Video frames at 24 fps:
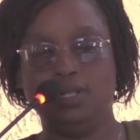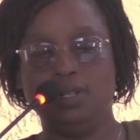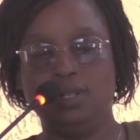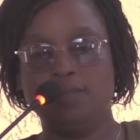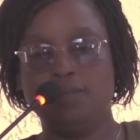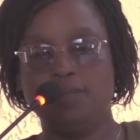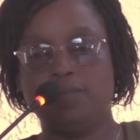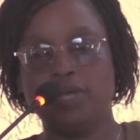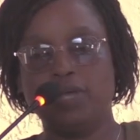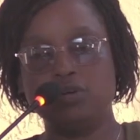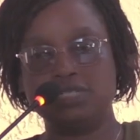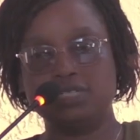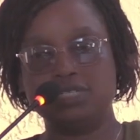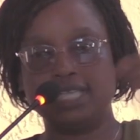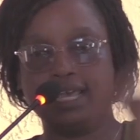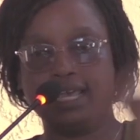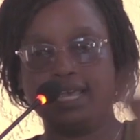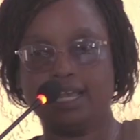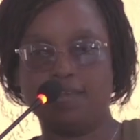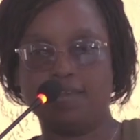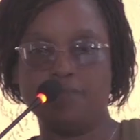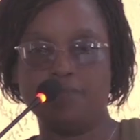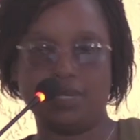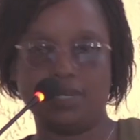Pekutanga
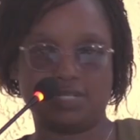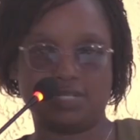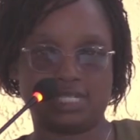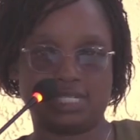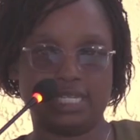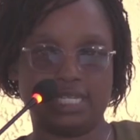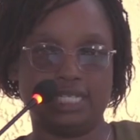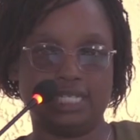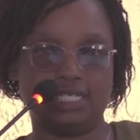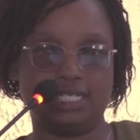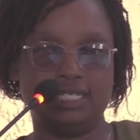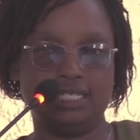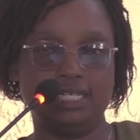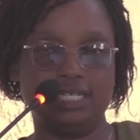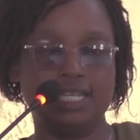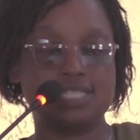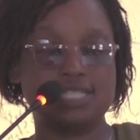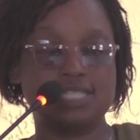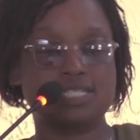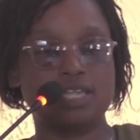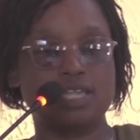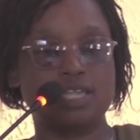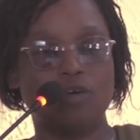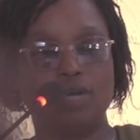makuseni, let's
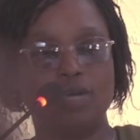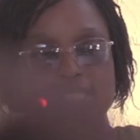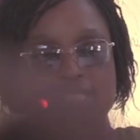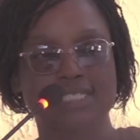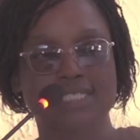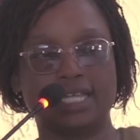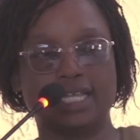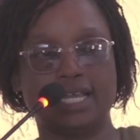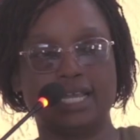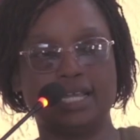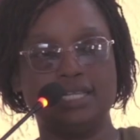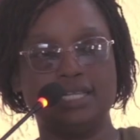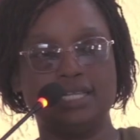say wadya